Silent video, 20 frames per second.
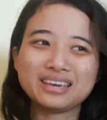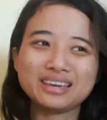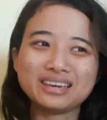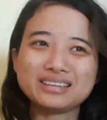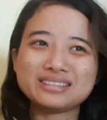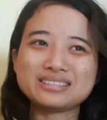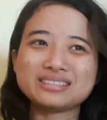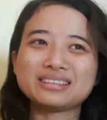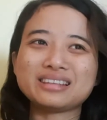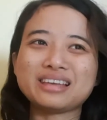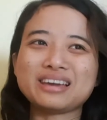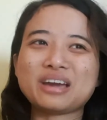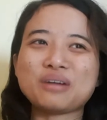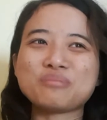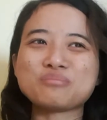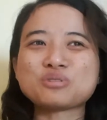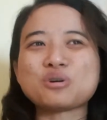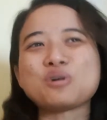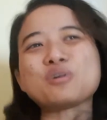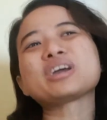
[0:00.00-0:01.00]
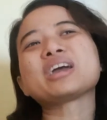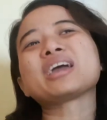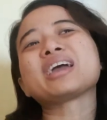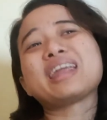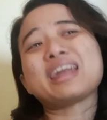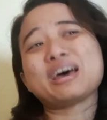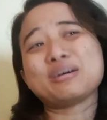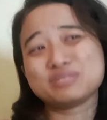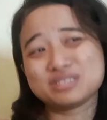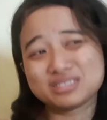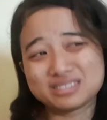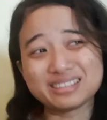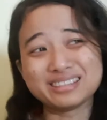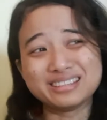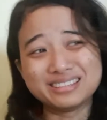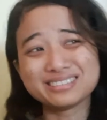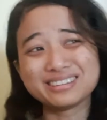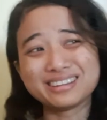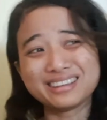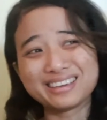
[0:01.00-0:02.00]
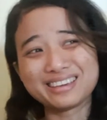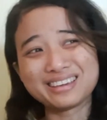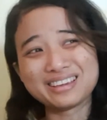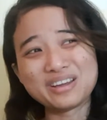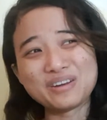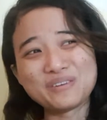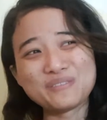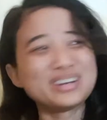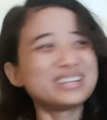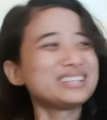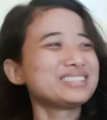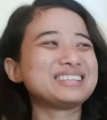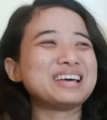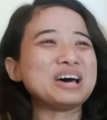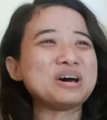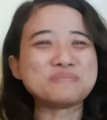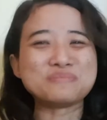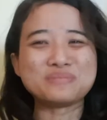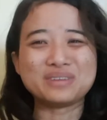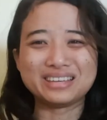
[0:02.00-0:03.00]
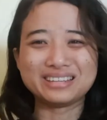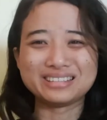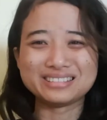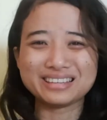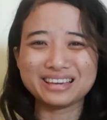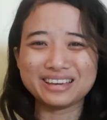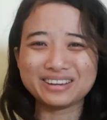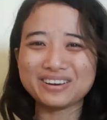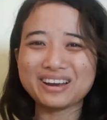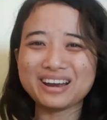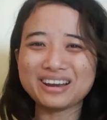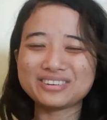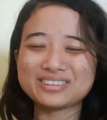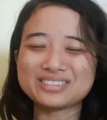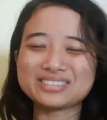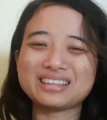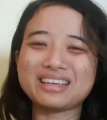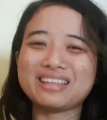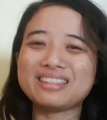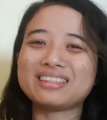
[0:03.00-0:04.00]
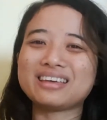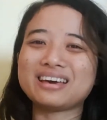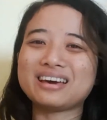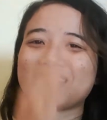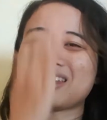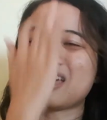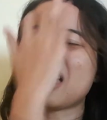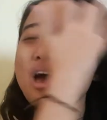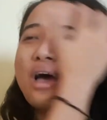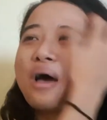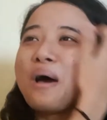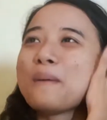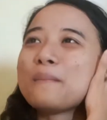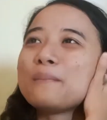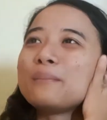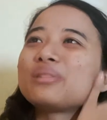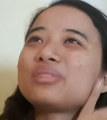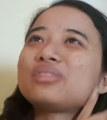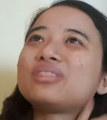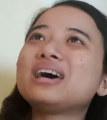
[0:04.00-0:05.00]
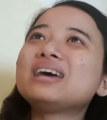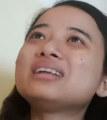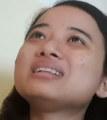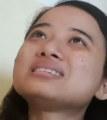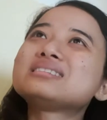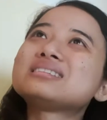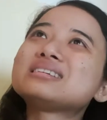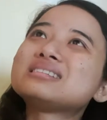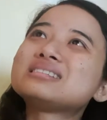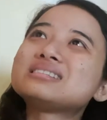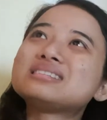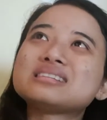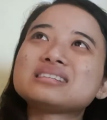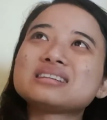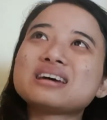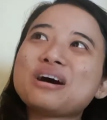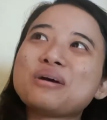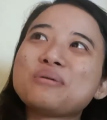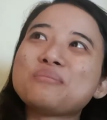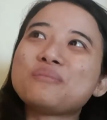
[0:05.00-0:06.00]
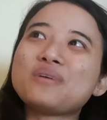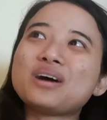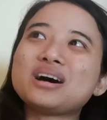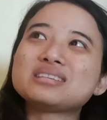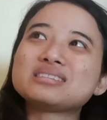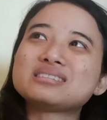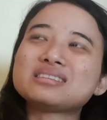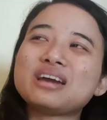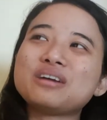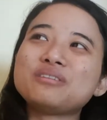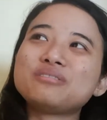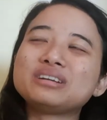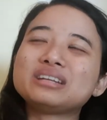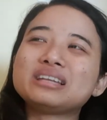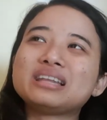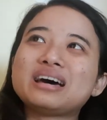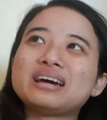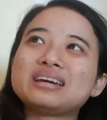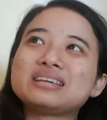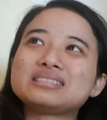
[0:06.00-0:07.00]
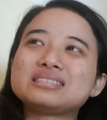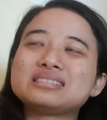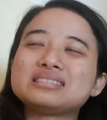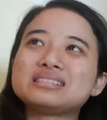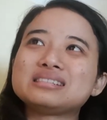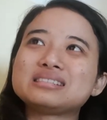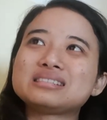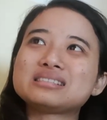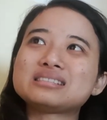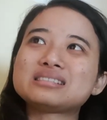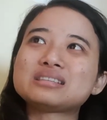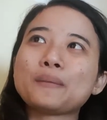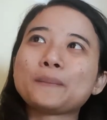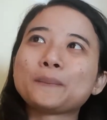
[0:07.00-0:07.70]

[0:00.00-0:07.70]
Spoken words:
Is it like I'm talking and I'm just listening? What does that mean? I don't understand that. But then since the time passed, I realized this.